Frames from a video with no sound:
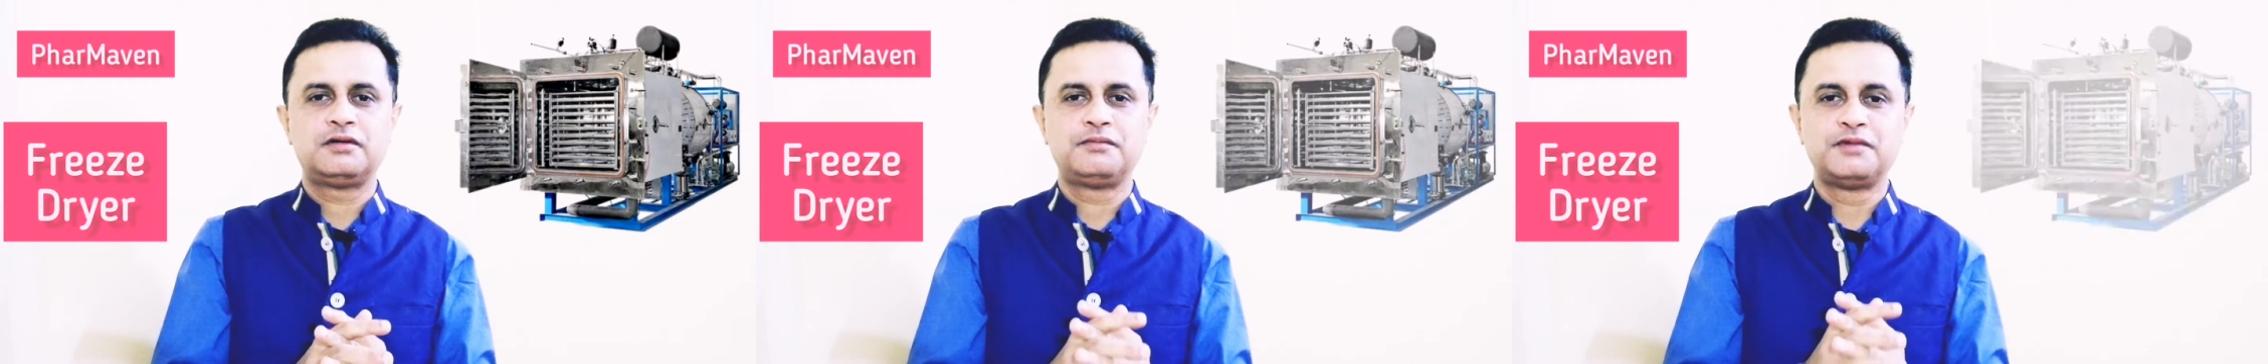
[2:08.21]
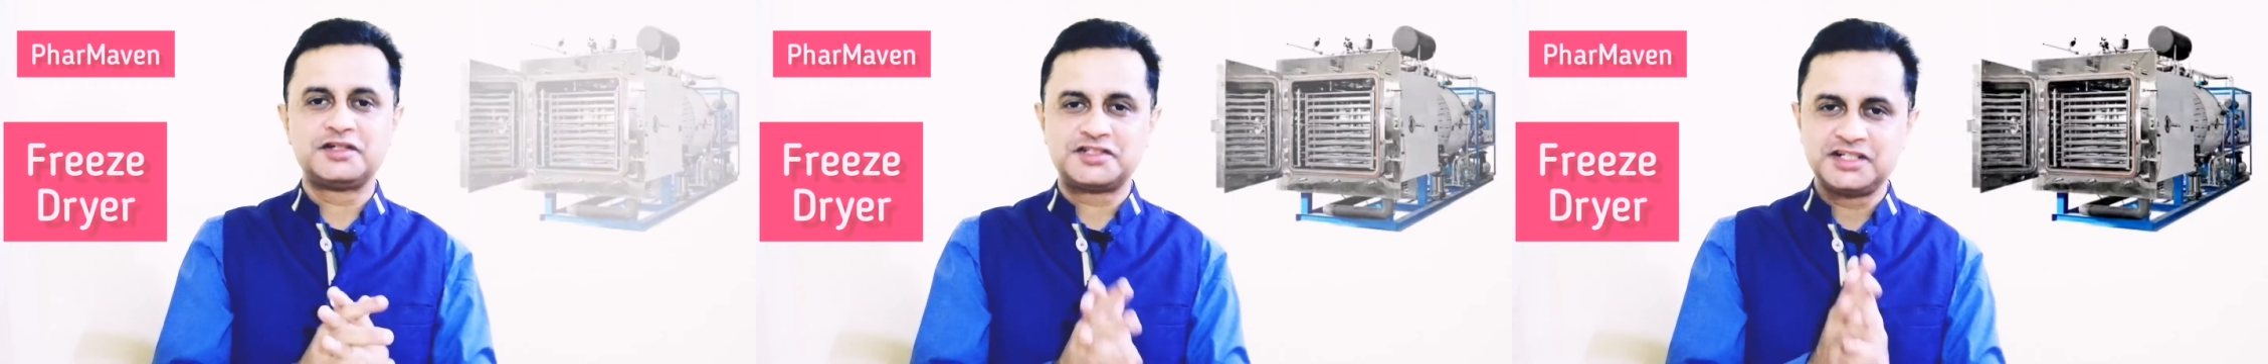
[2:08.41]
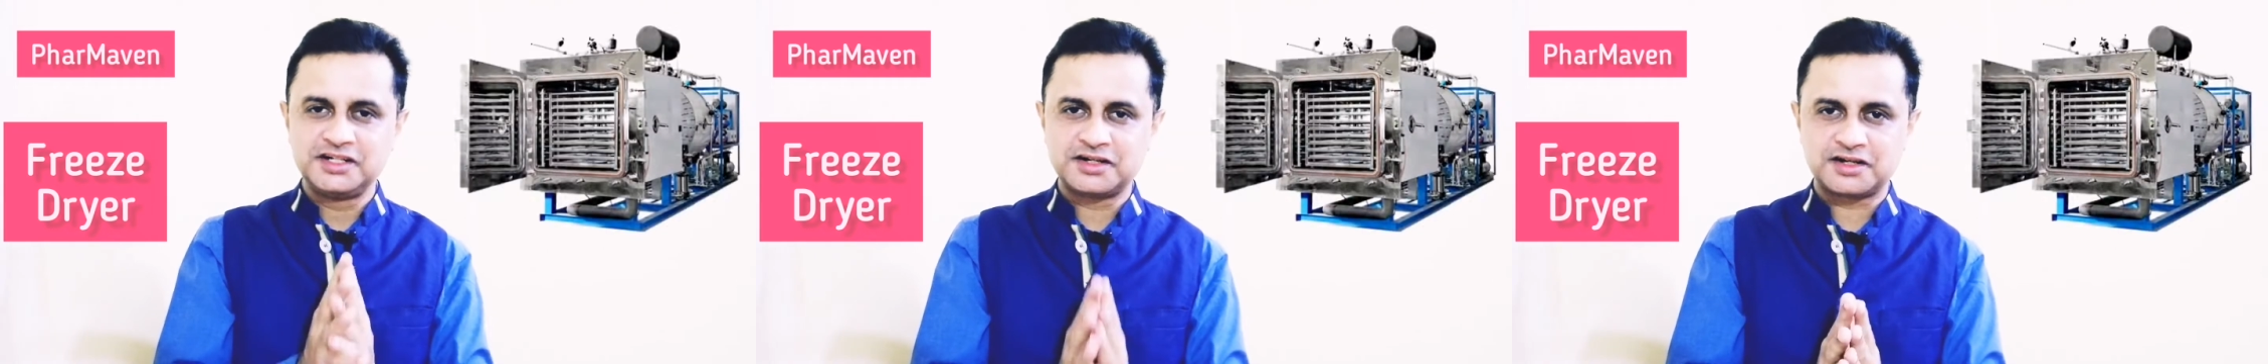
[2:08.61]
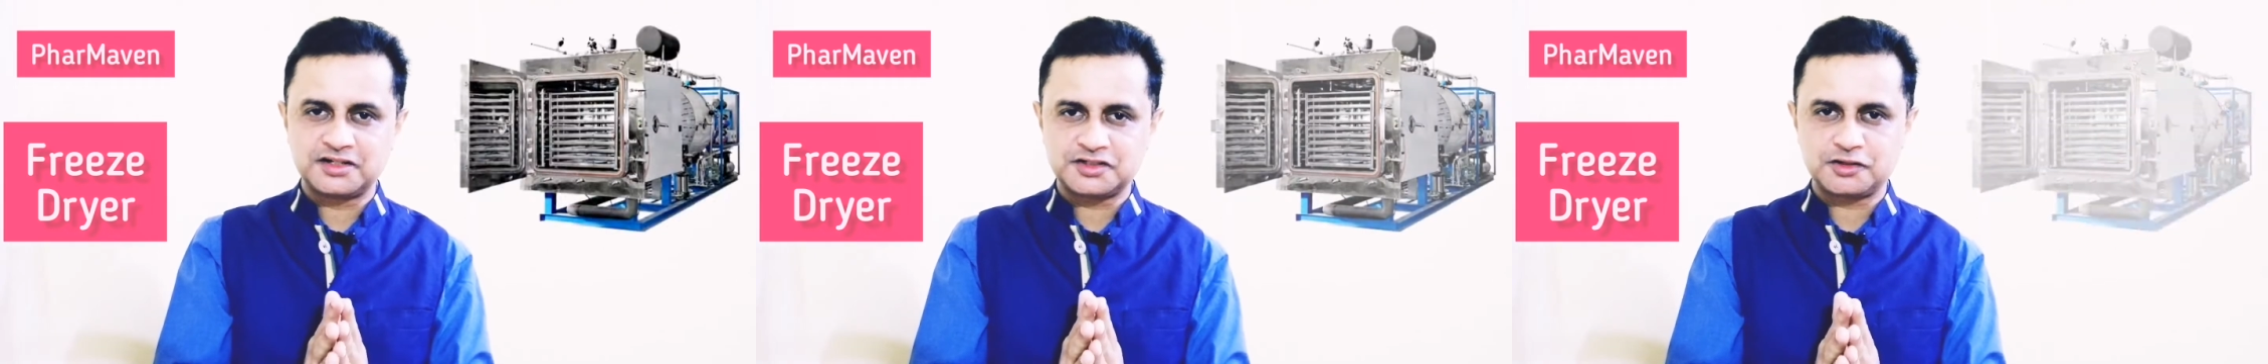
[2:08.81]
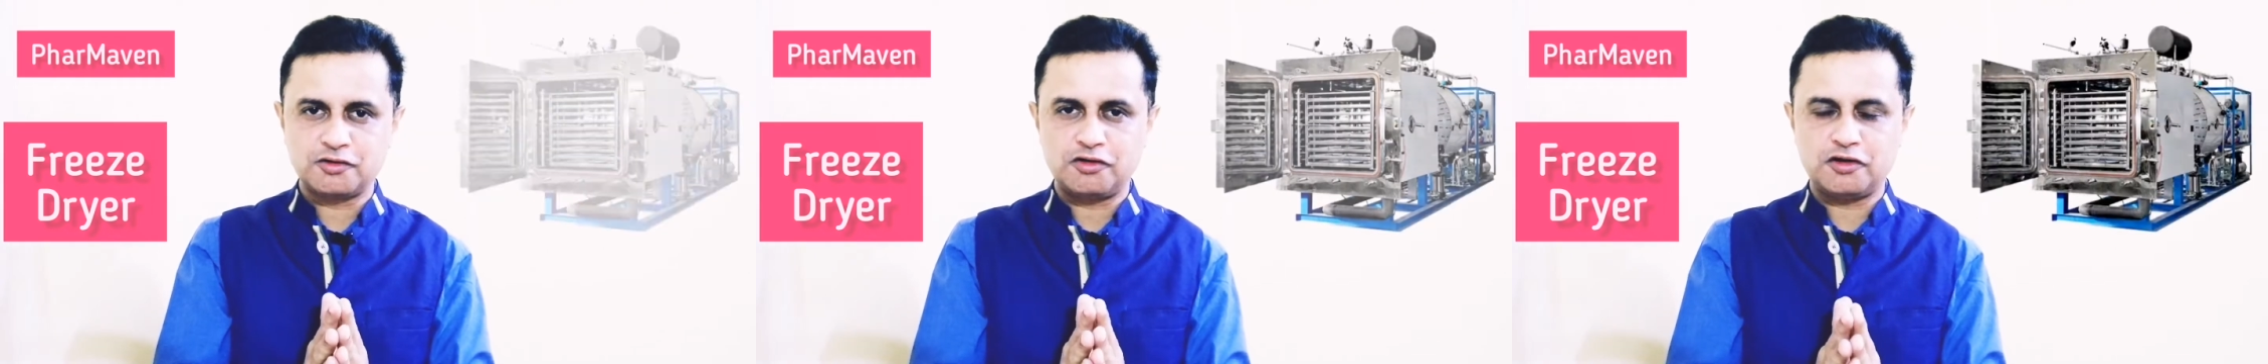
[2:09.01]

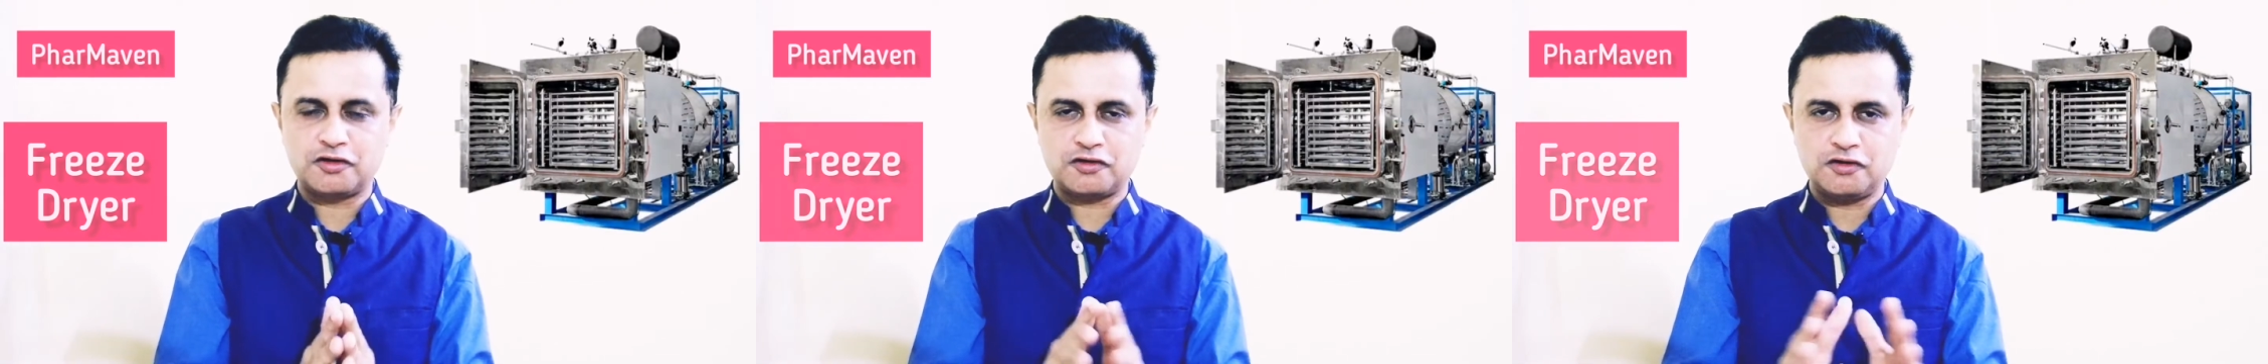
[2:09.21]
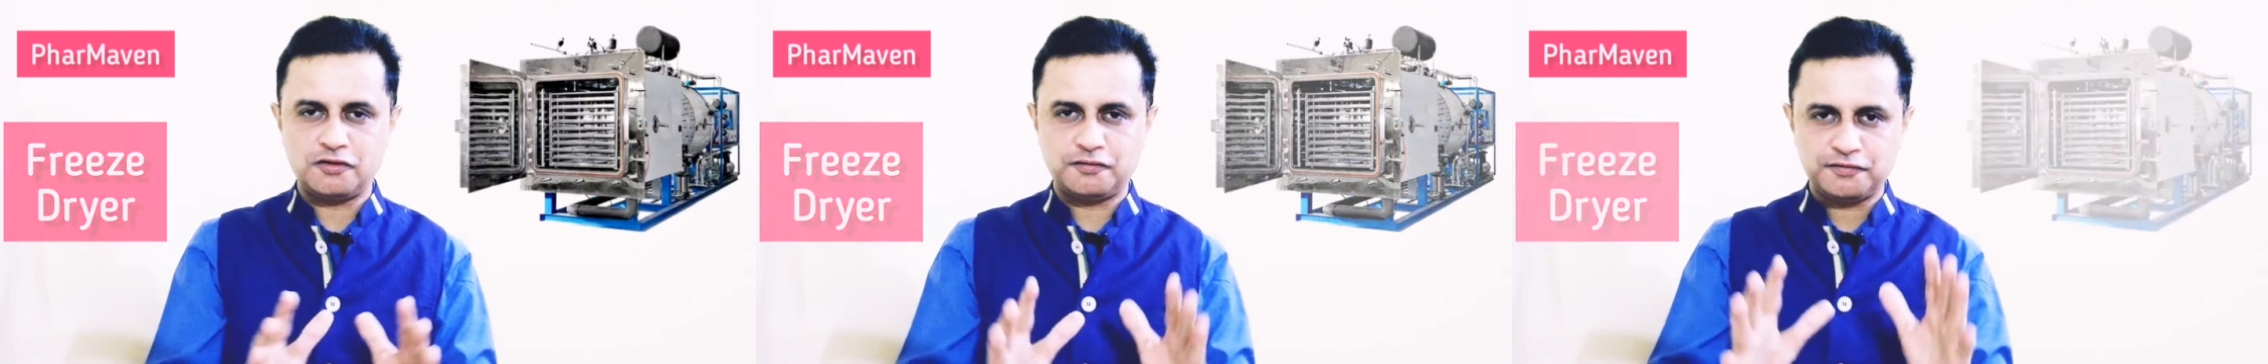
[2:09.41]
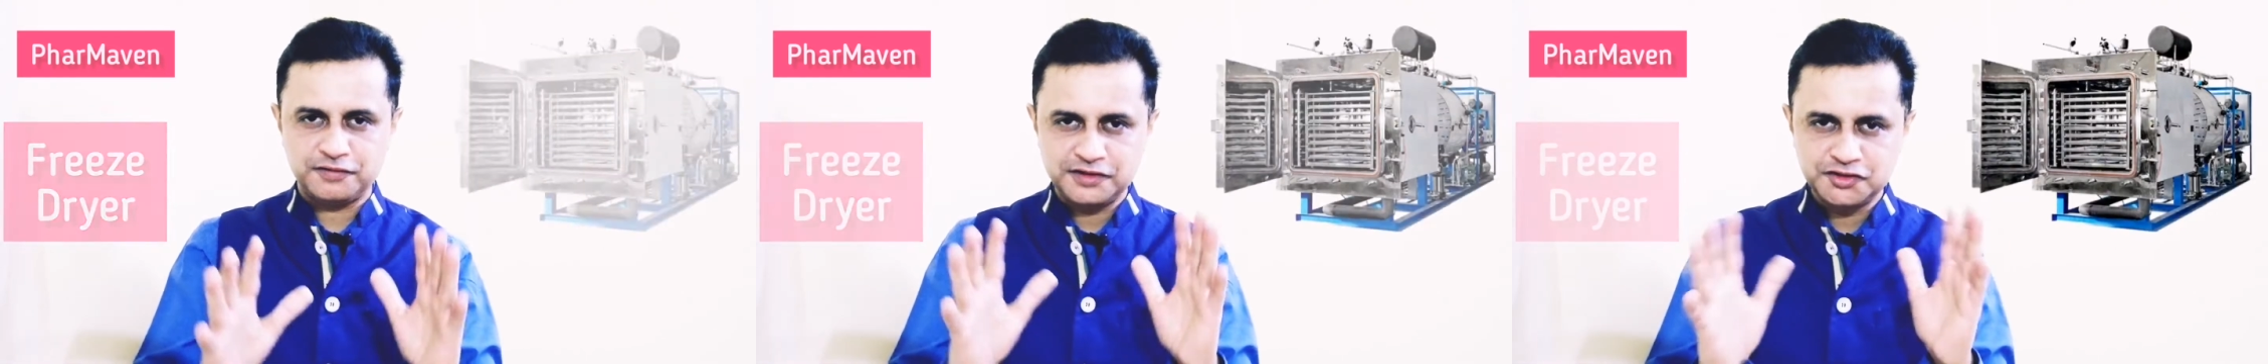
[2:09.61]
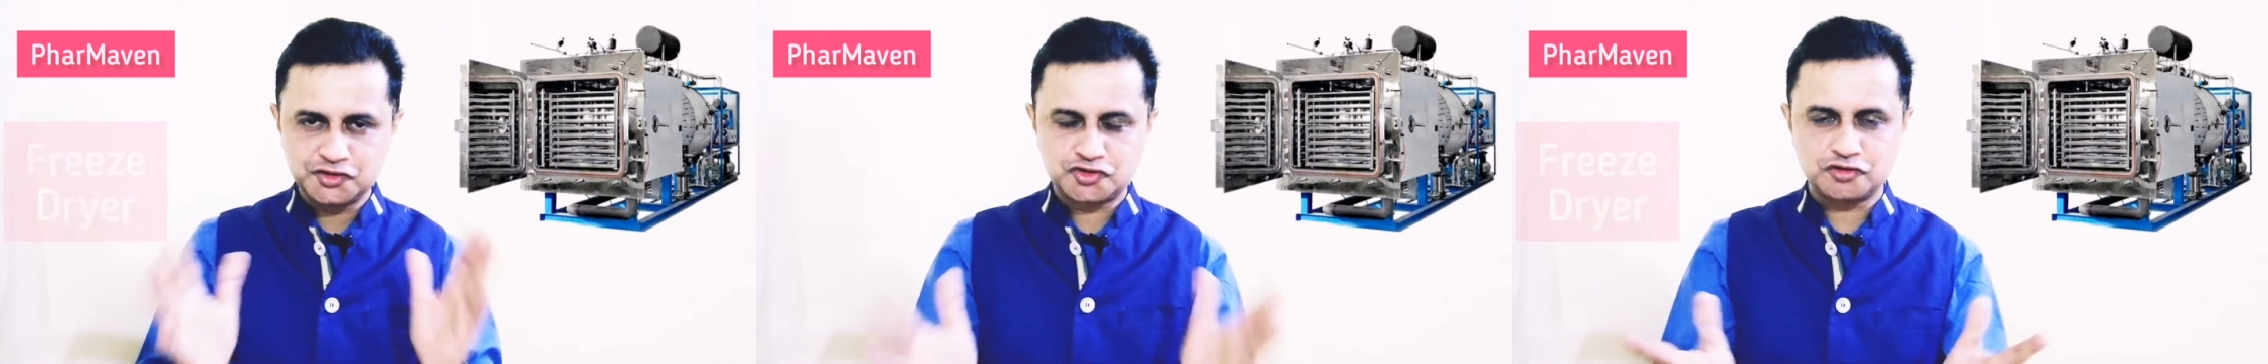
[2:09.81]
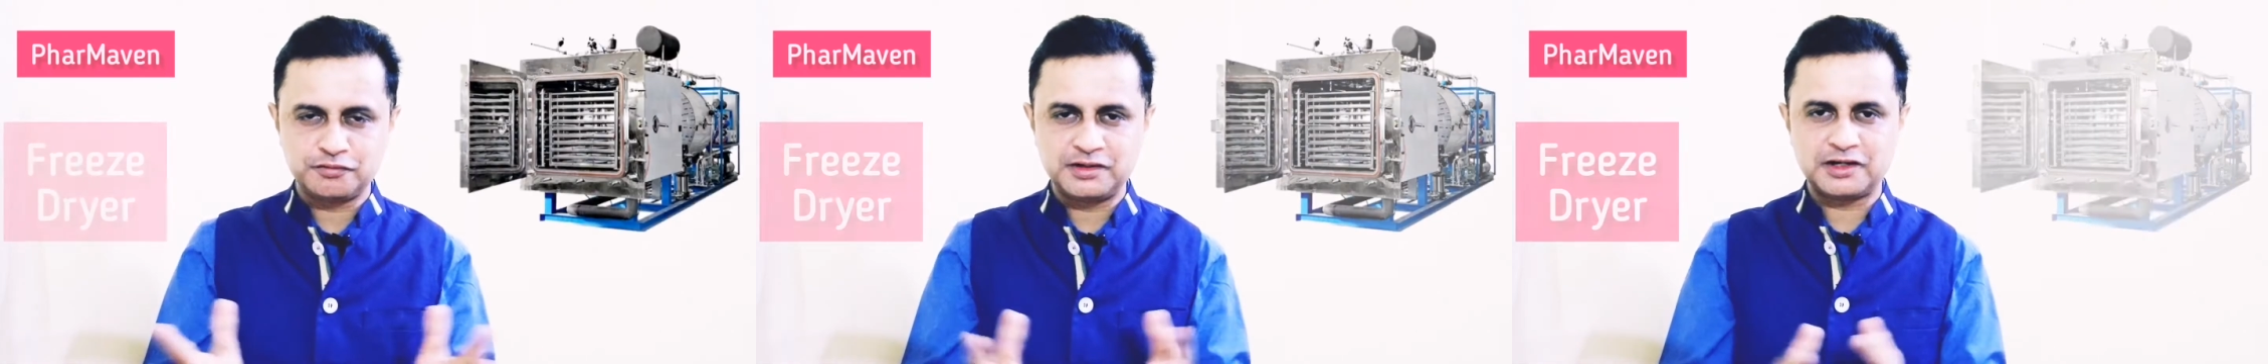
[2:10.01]
machineries, lot of
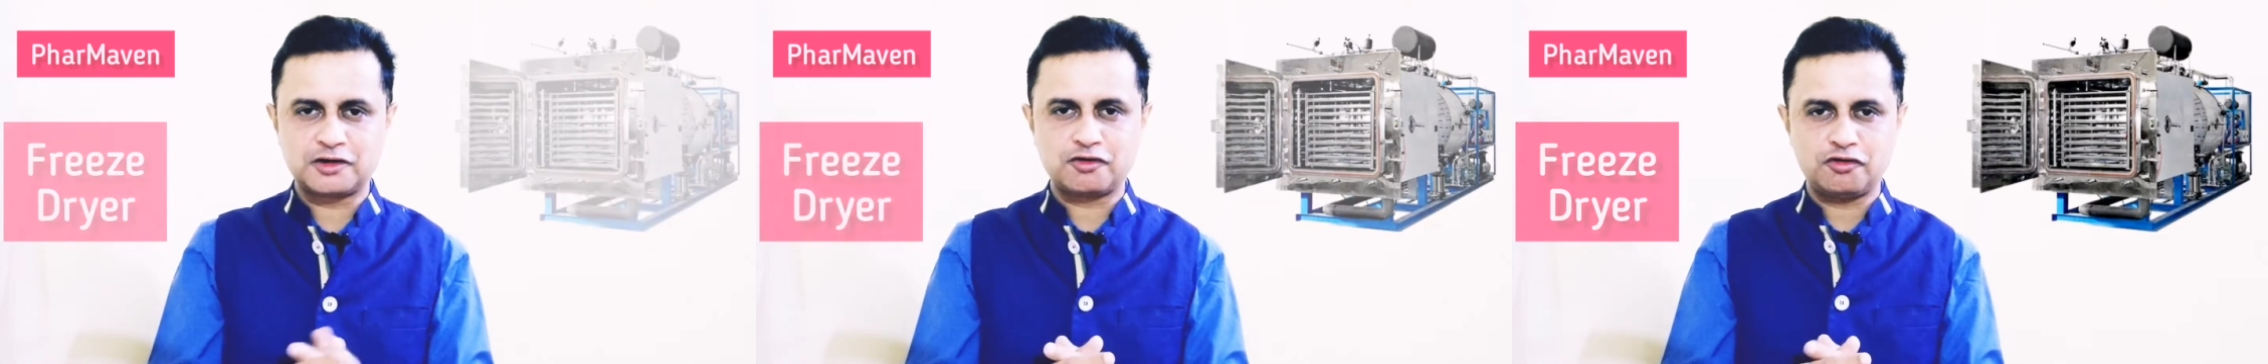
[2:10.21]
instrument,